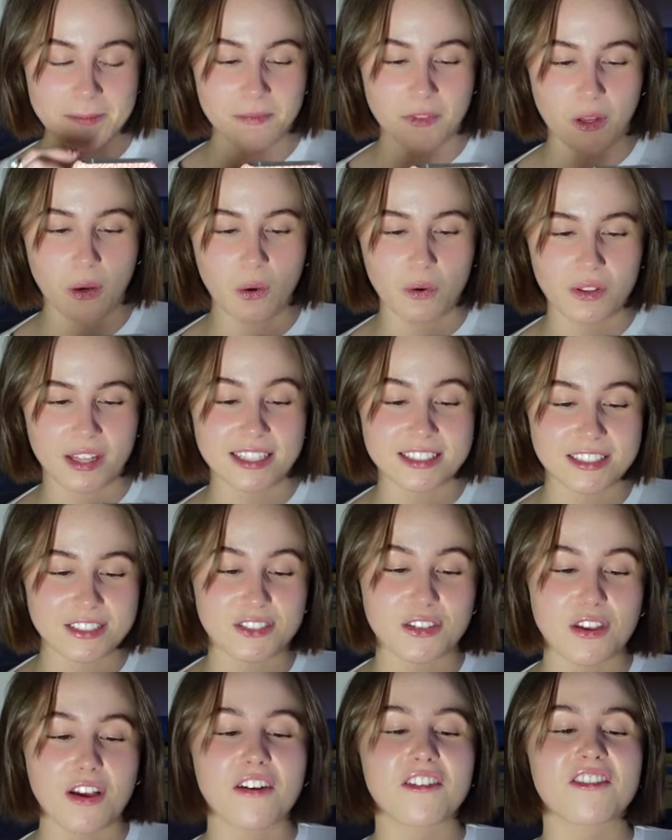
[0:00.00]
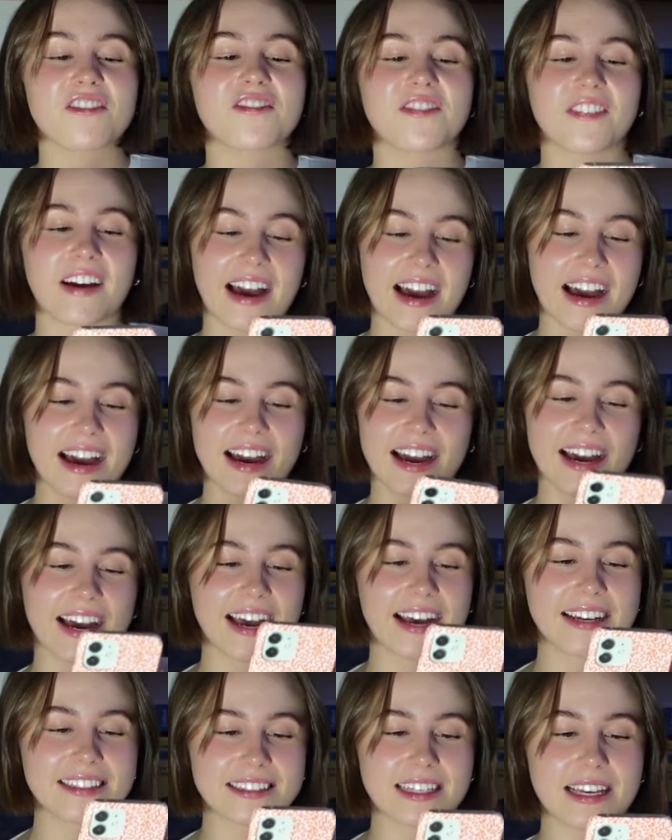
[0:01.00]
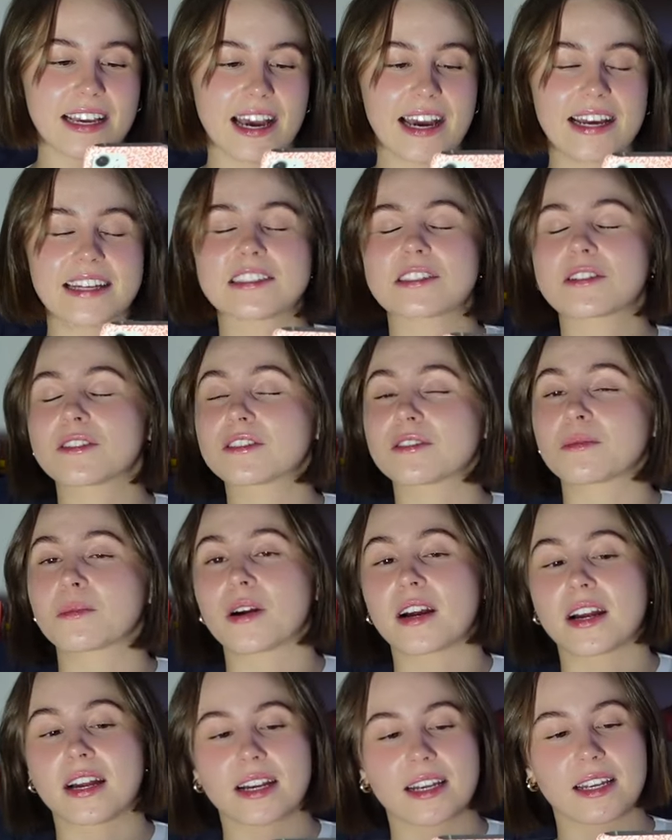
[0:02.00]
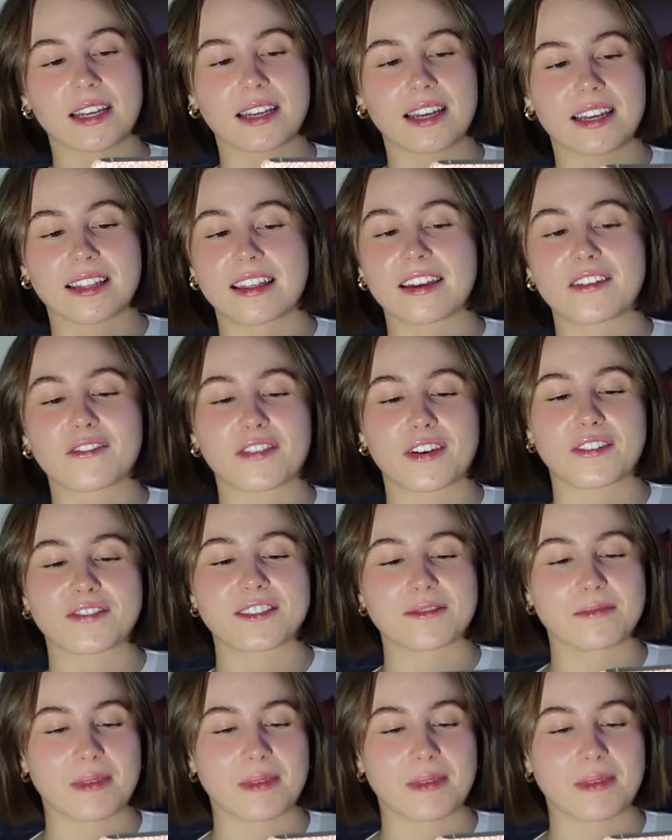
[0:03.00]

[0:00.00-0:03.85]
Oh, this is fat. I need to go to work in like 15